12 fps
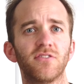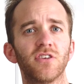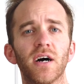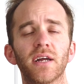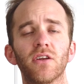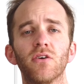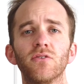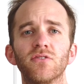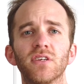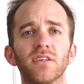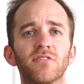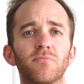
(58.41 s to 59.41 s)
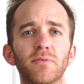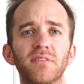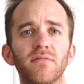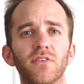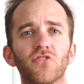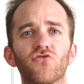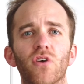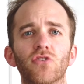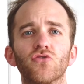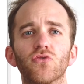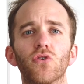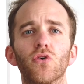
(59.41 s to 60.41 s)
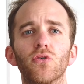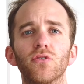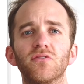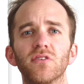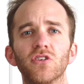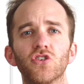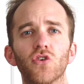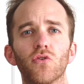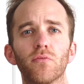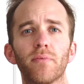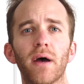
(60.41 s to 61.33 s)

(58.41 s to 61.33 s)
diagnosing a specific structural cause in shoulder